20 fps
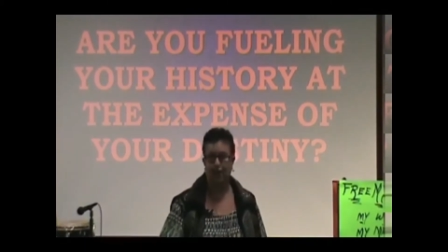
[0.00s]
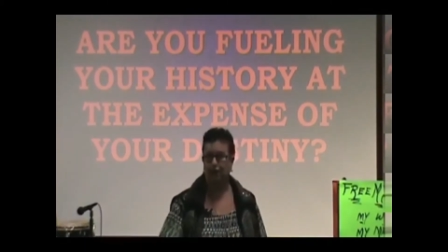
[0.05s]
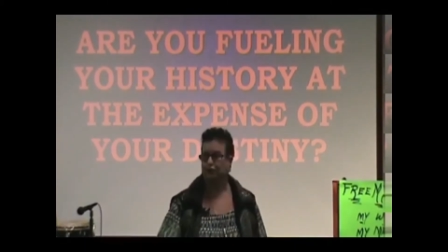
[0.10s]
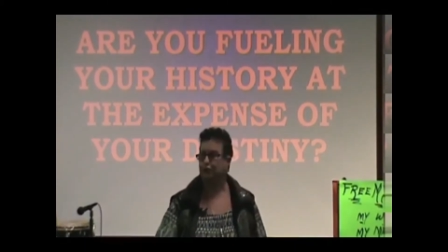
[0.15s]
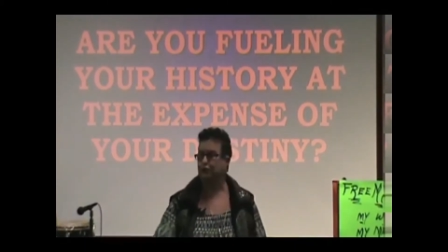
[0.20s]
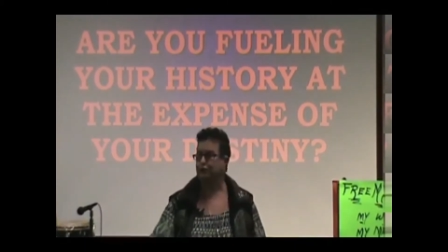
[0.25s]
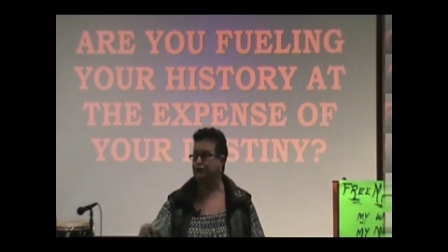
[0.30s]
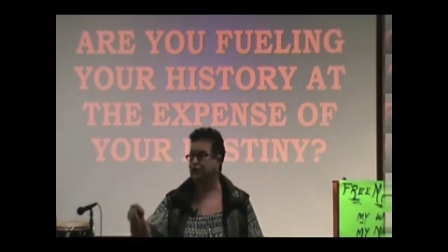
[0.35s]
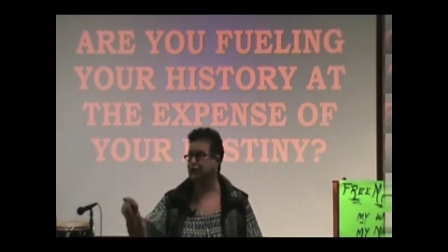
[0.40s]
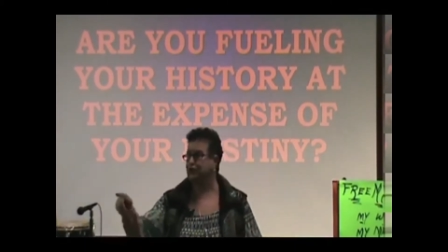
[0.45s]

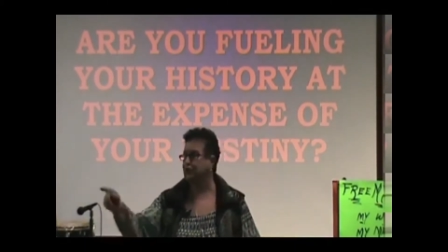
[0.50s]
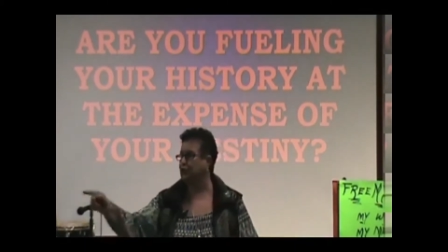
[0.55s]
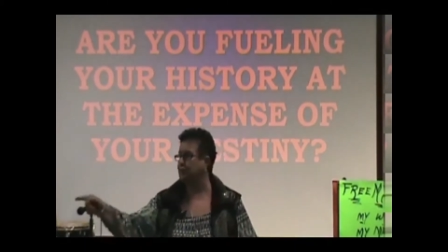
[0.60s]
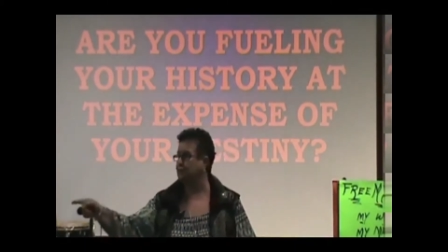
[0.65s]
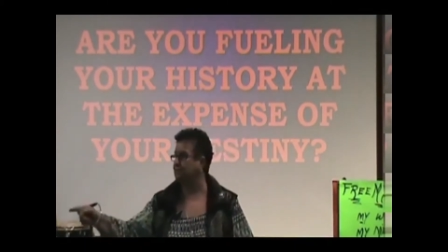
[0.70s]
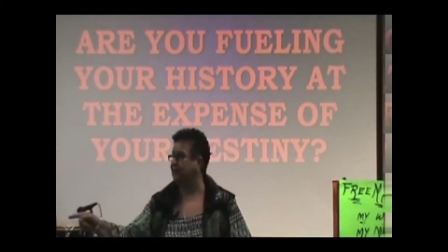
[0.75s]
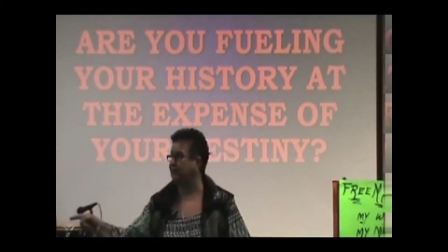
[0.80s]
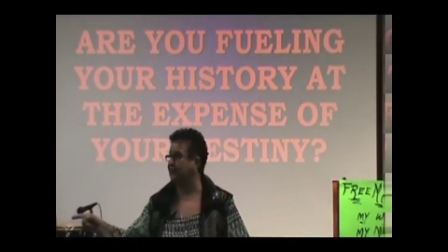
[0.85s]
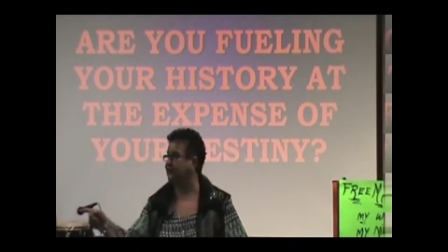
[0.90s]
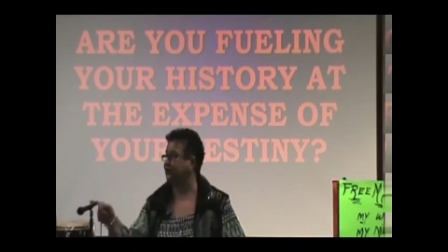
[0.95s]
losing
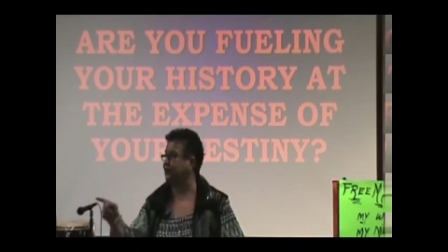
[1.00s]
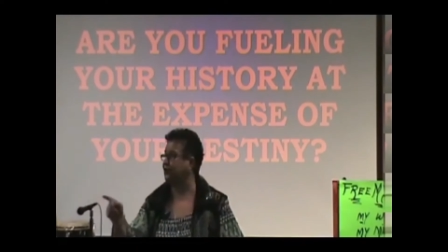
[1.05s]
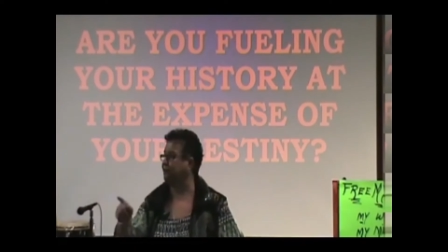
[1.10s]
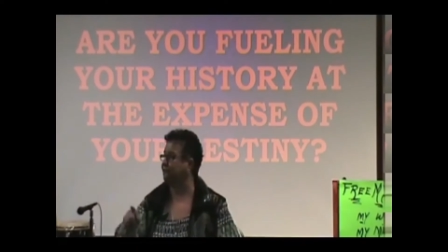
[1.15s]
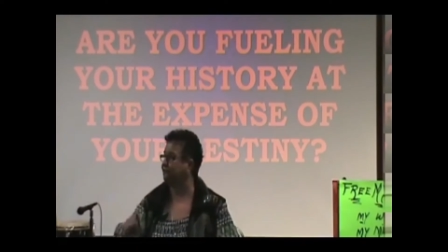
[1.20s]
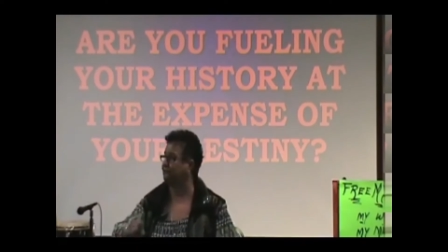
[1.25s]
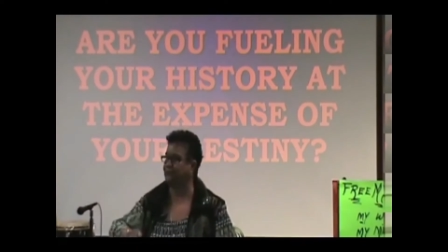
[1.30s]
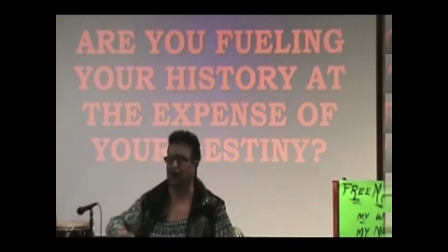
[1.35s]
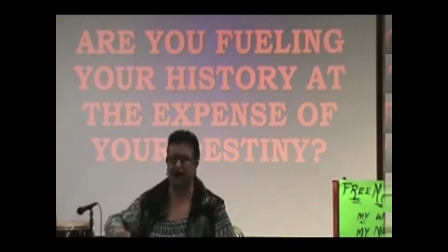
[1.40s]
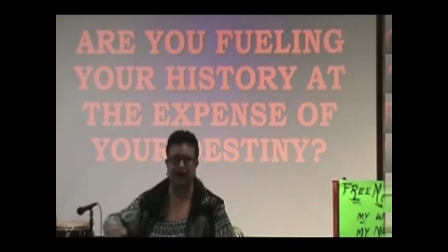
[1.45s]
your mother, your
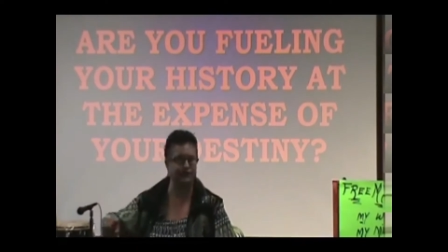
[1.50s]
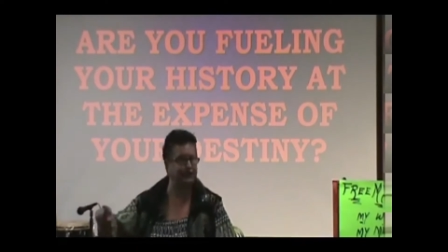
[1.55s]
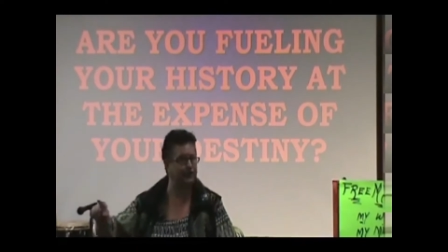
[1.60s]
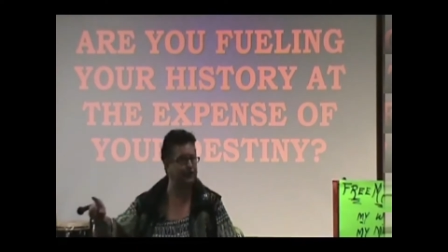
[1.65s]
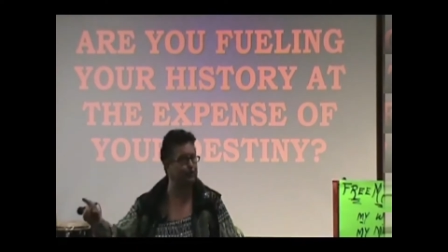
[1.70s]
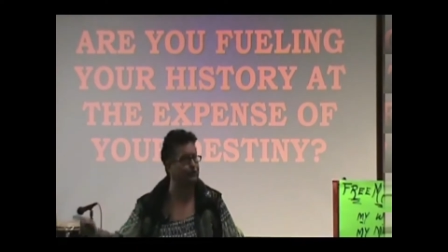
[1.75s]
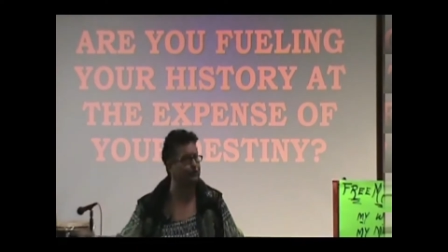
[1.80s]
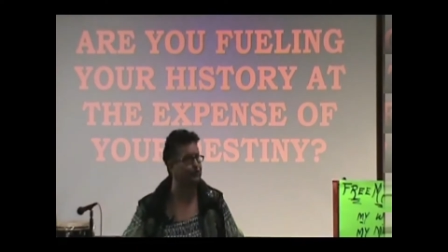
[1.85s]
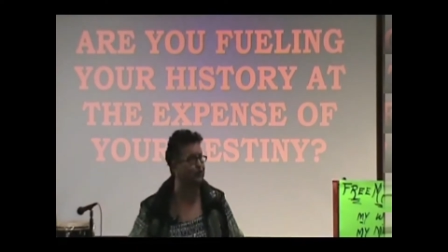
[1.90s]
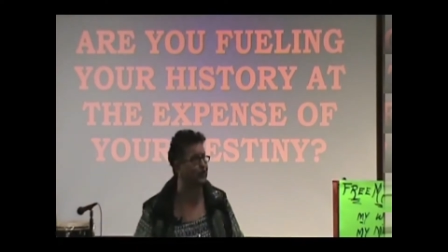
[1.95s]
father,
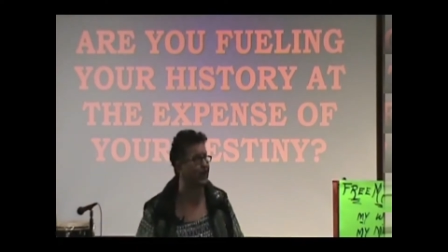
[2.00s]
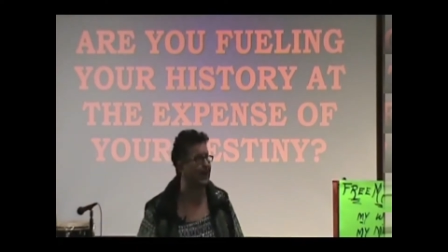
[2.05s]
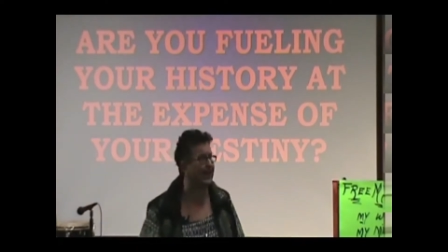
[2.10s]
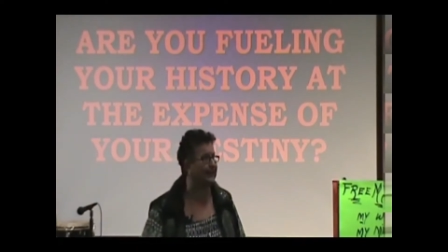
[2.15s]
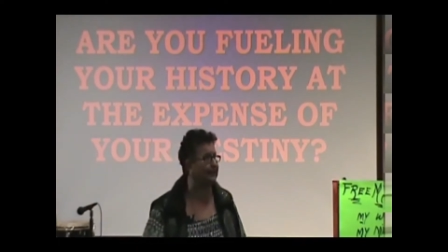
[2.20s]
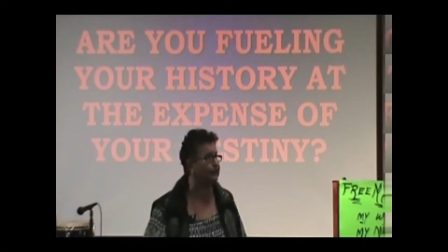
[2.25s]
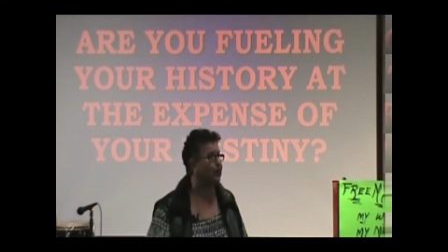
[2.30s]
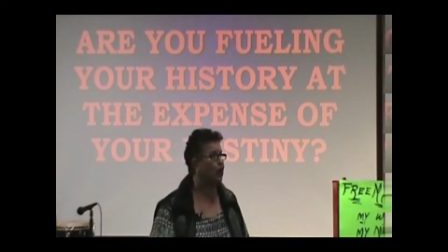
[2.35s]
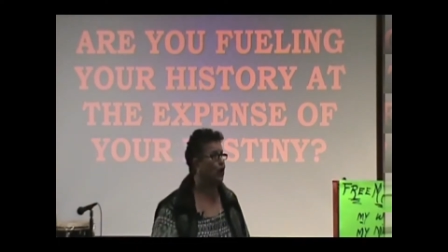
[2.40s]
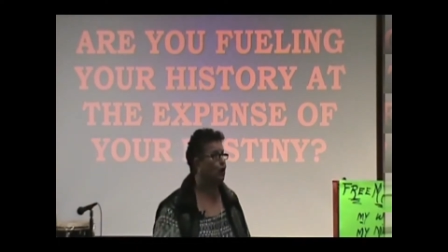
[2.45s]
your
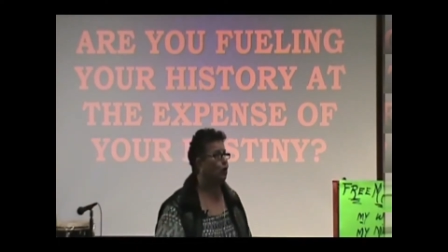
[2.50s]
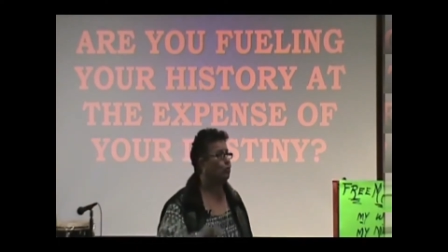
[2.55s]
child